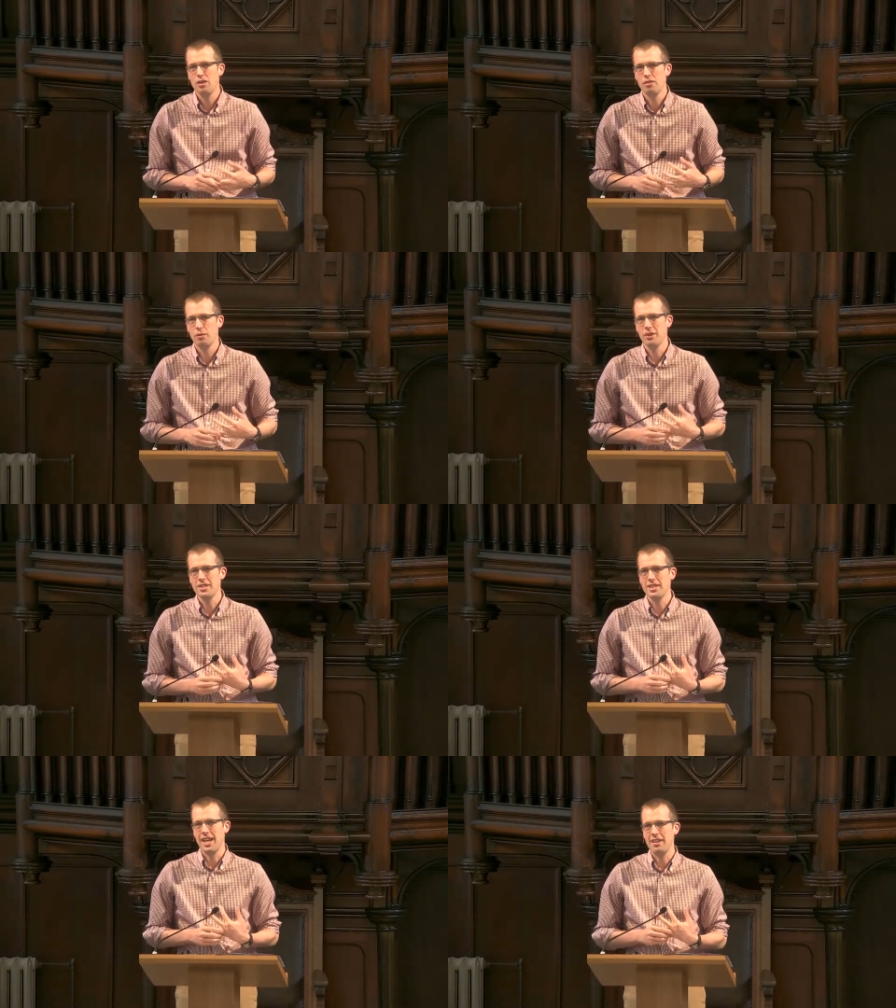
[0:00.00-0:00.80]
for
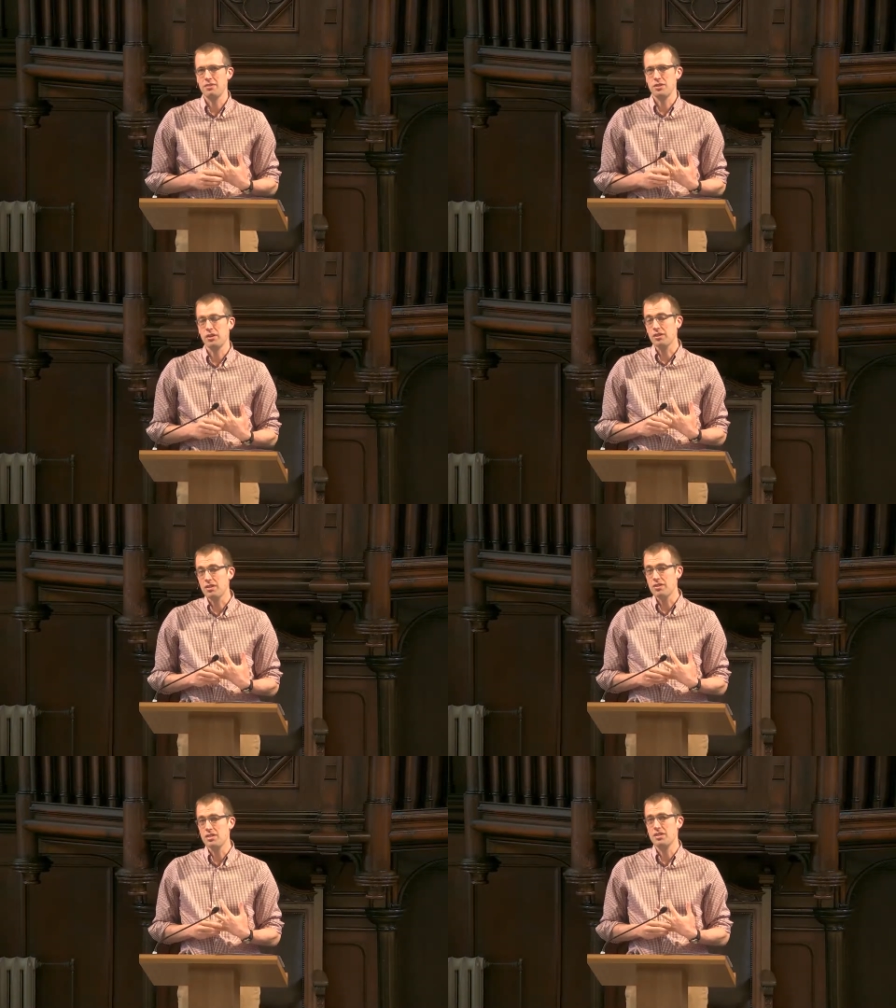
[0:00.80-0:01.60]
one's life does not
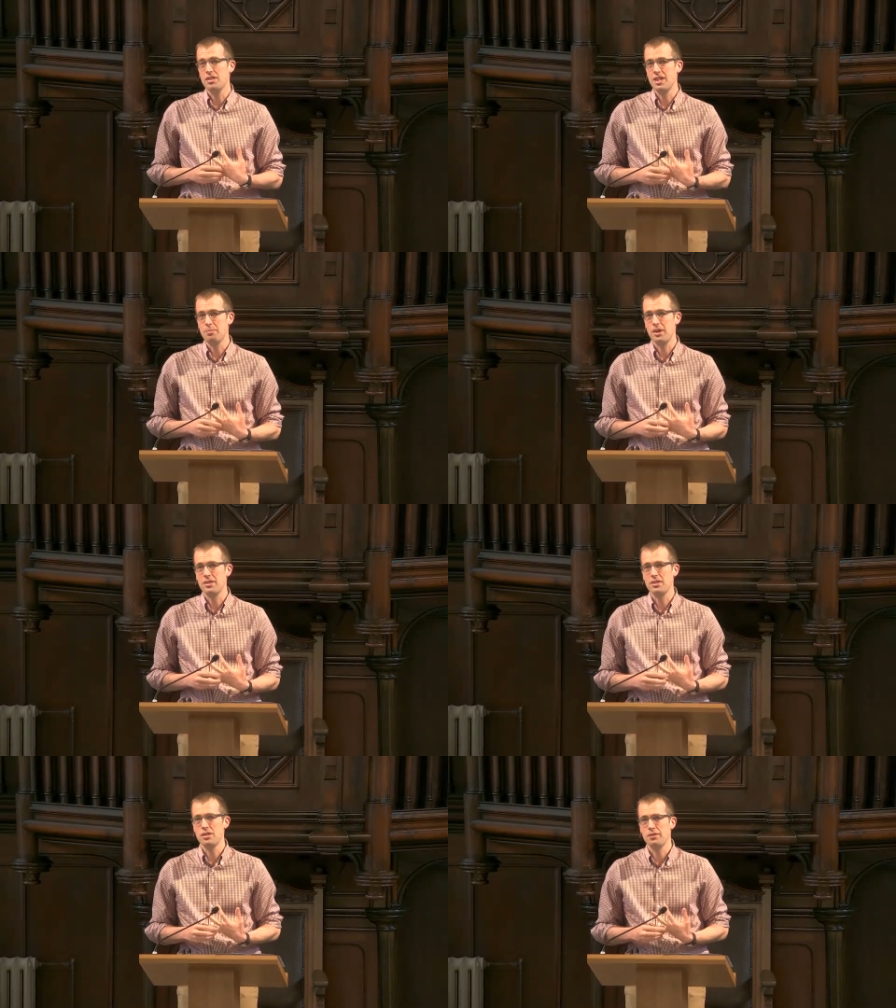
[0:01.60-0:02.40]
consist in the
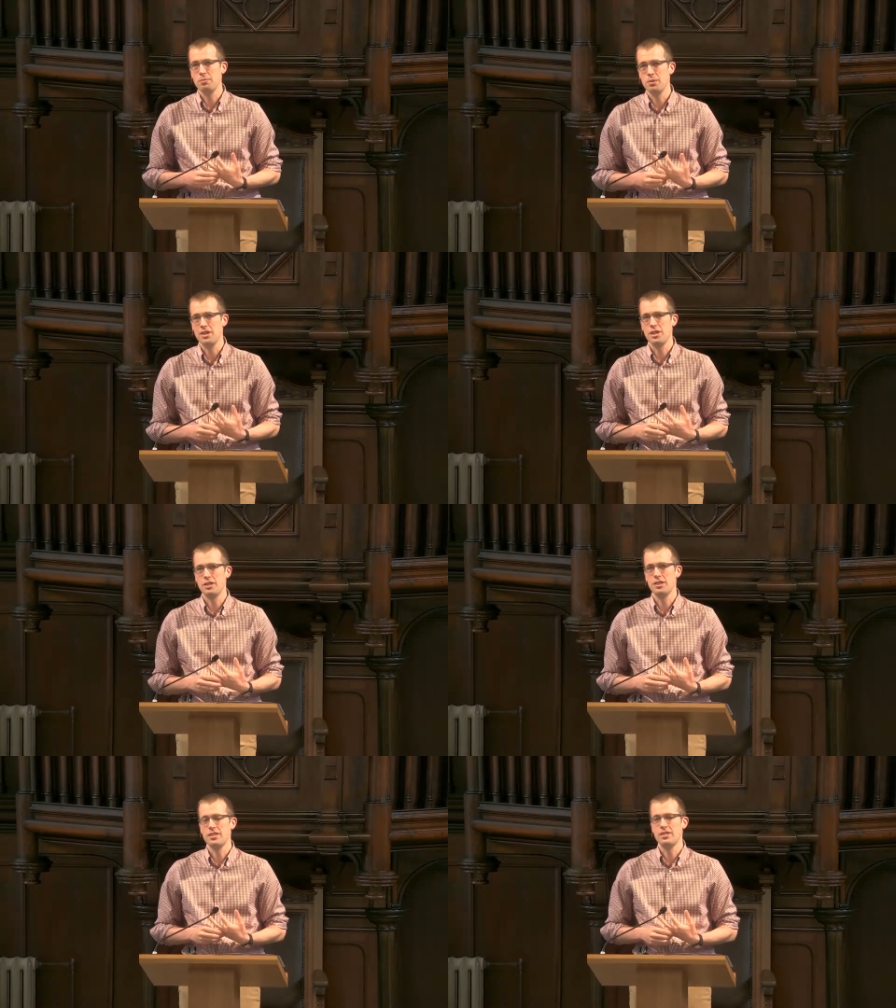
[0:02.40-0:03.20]
abundance of his
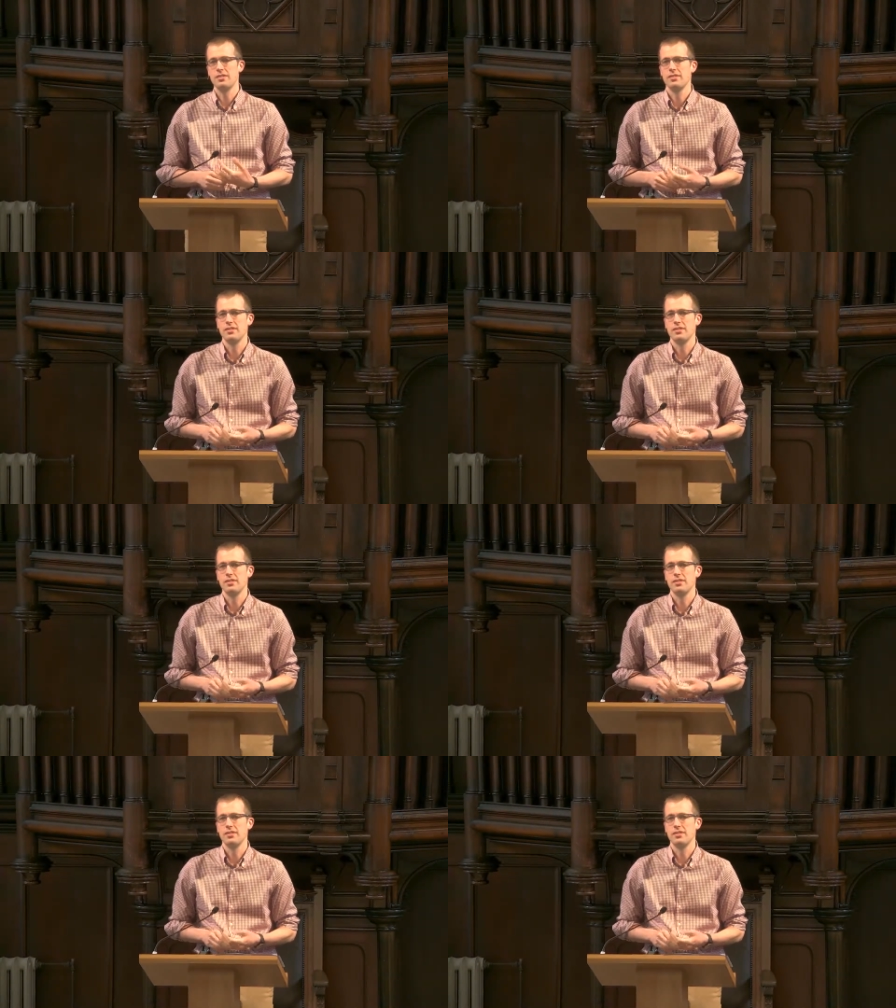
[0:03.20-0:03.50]
possessions."